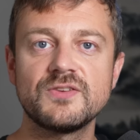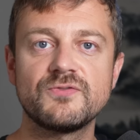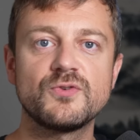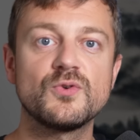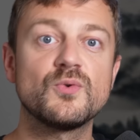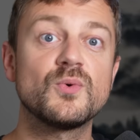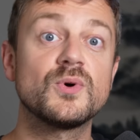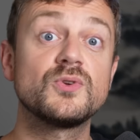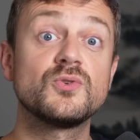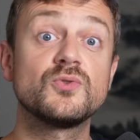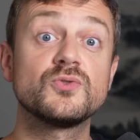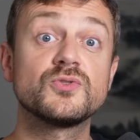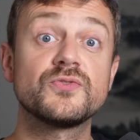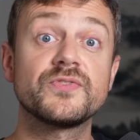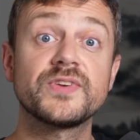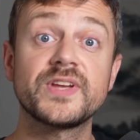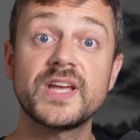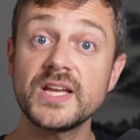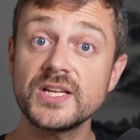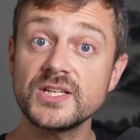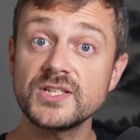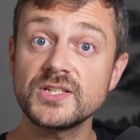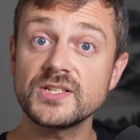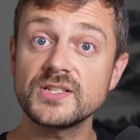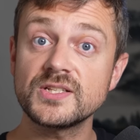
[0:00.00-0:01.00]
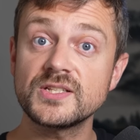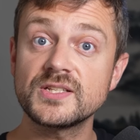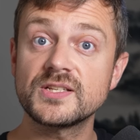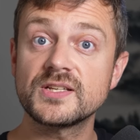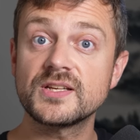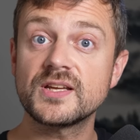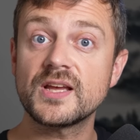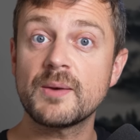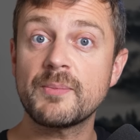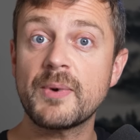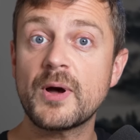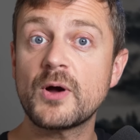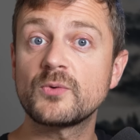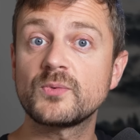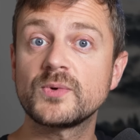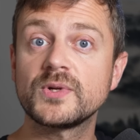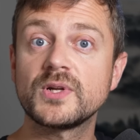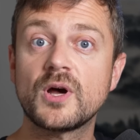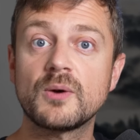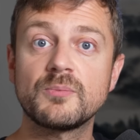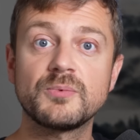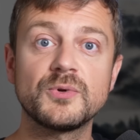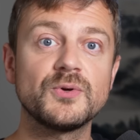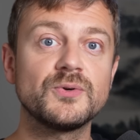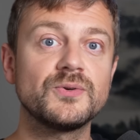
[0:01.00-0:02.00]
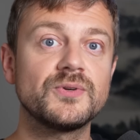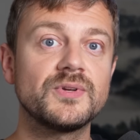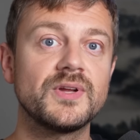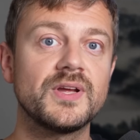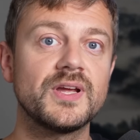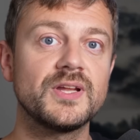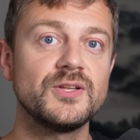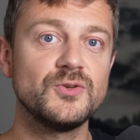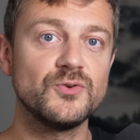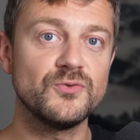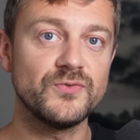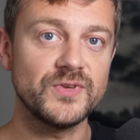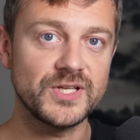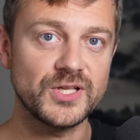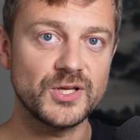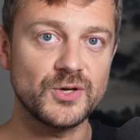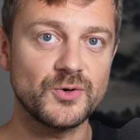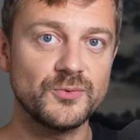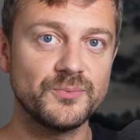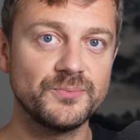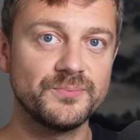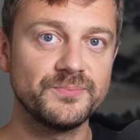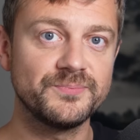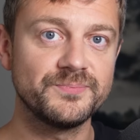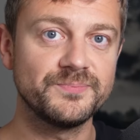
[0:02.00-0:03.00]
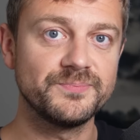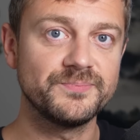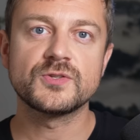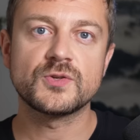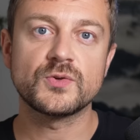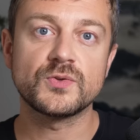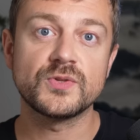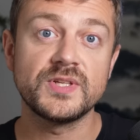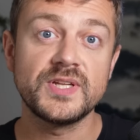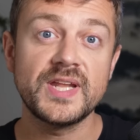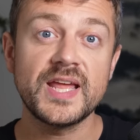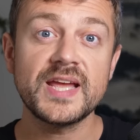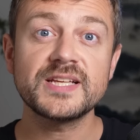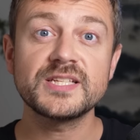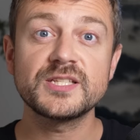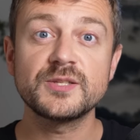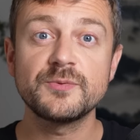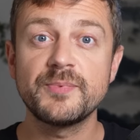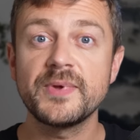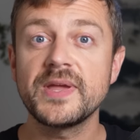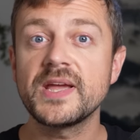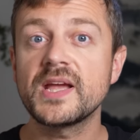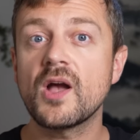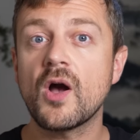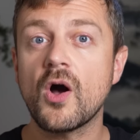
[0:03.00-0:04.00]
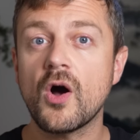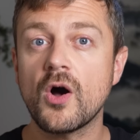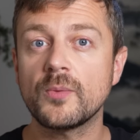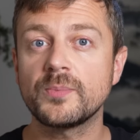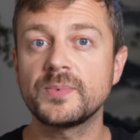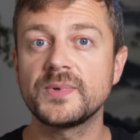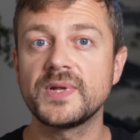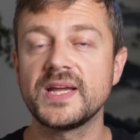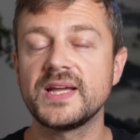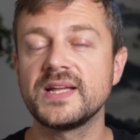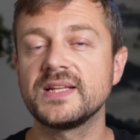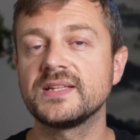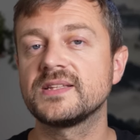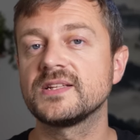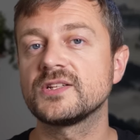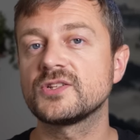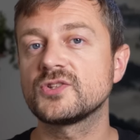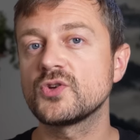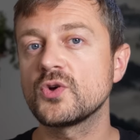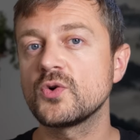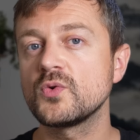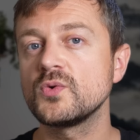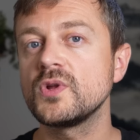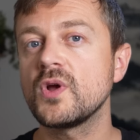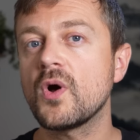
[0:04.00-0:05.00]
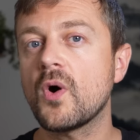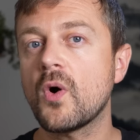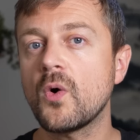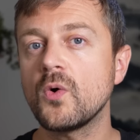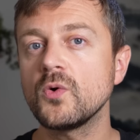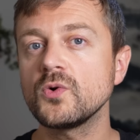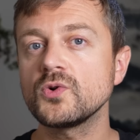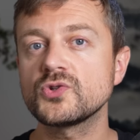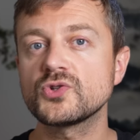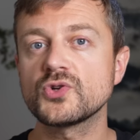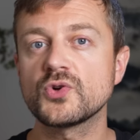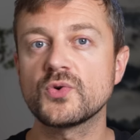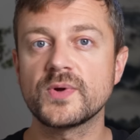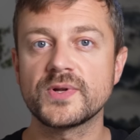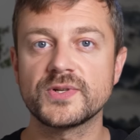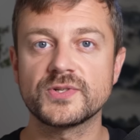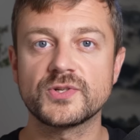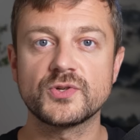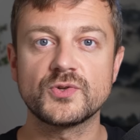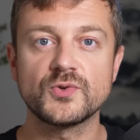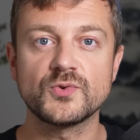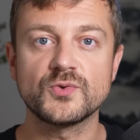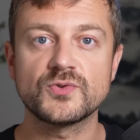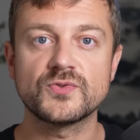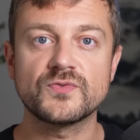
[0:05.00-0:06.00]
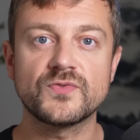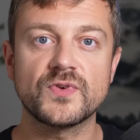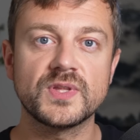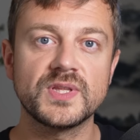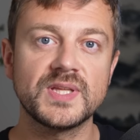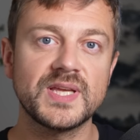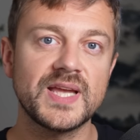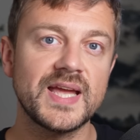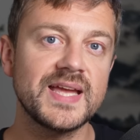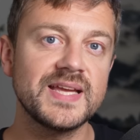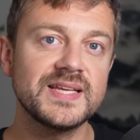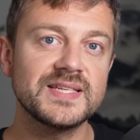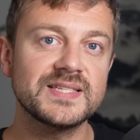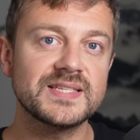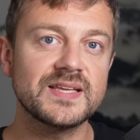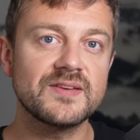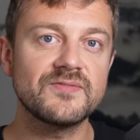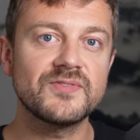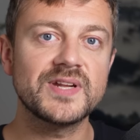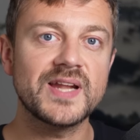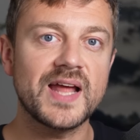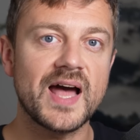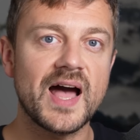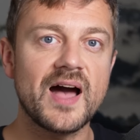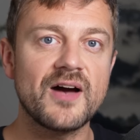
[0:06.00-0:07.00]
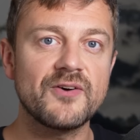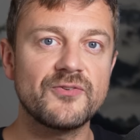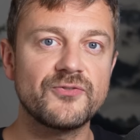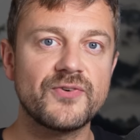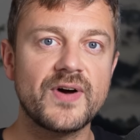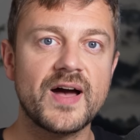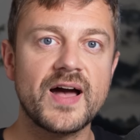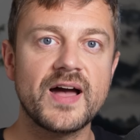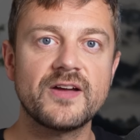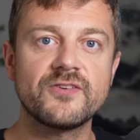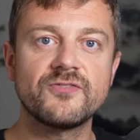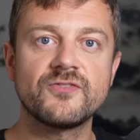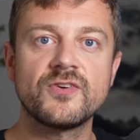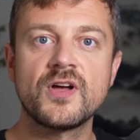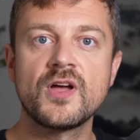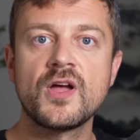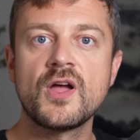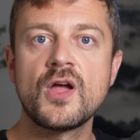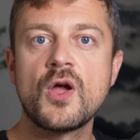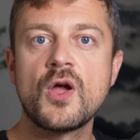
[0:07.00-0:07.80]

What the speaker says: if you want notifications about when I upload a new video. So the next big update that Sony also introduced for the A7R5